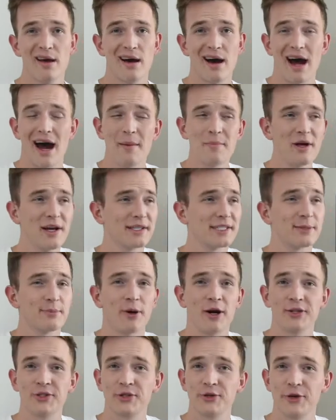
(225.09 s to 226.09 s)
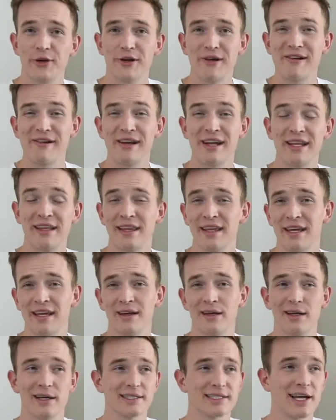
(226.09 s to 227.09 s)
I'm not sponsored or
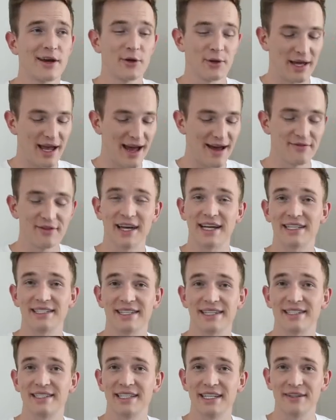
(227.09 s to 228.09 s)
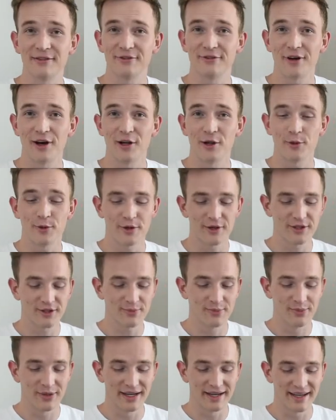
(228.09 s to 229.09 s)
anything because I only have like 16
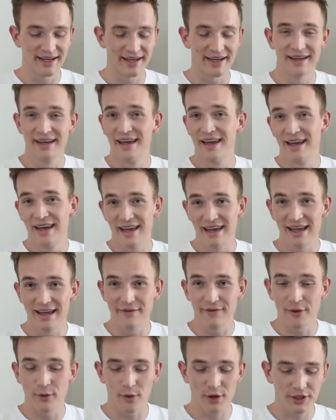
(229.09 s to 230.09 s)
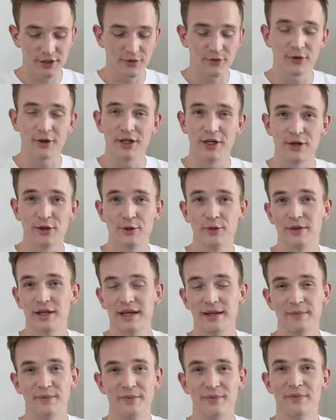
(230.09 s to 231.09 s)
followers, but if it works for you,
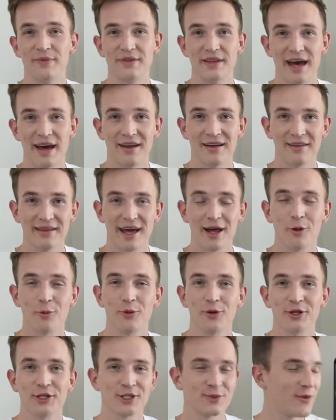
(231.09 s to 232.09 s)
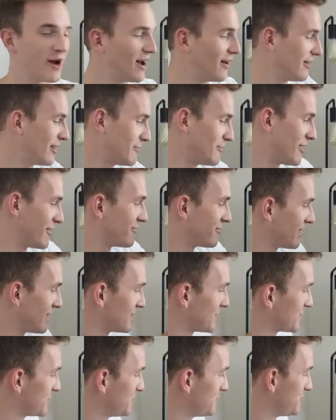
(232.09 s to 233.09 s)
then that'll put a smile on my
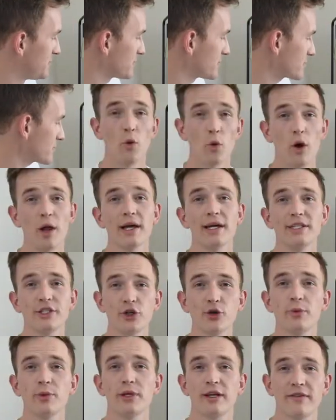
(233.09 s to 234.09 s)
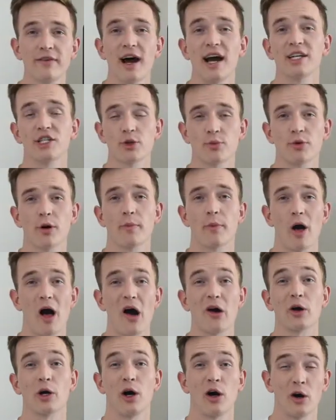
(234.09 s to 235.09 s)
face. While I do believe isopropyl
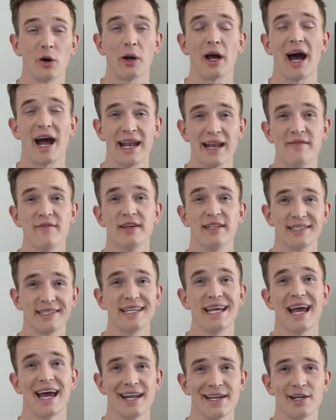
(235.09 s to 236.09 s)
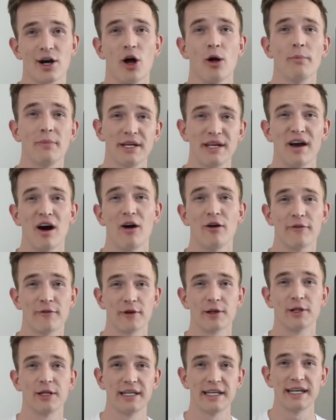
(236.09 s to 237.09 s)
alcohol kind of is the end-all be-all
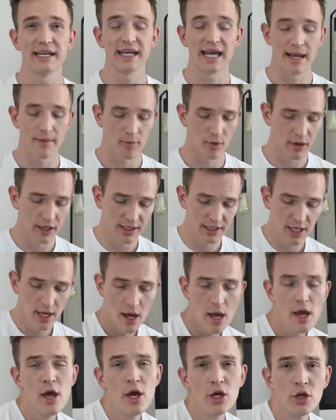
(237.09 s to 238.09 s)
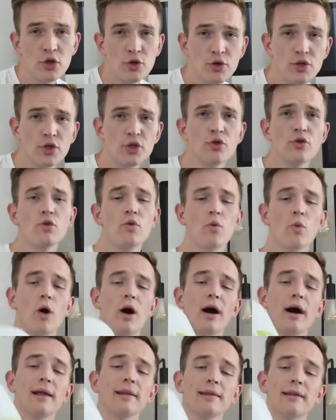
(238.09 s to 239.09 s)
for cleaning Game Boys, you do
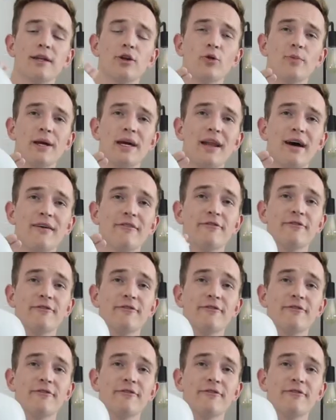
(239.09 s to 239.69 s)
want a little bit of